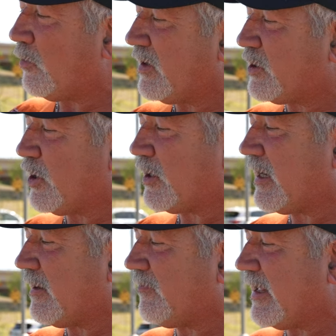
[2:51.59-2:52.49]
We took
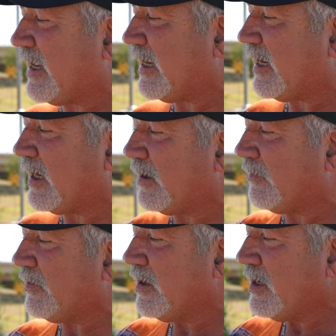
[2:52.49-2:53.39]
the
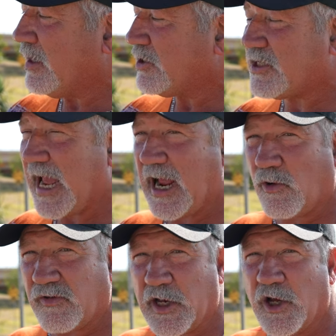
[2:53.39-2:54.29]

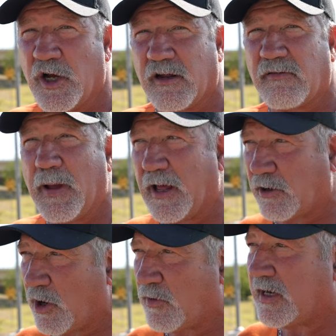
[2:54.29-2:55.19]
shackles and the hooks, powder
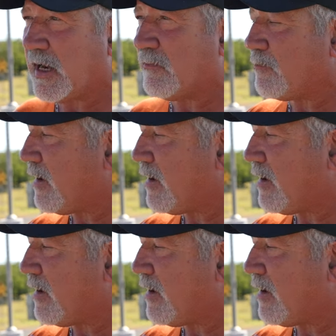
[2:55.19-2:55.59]
coated them to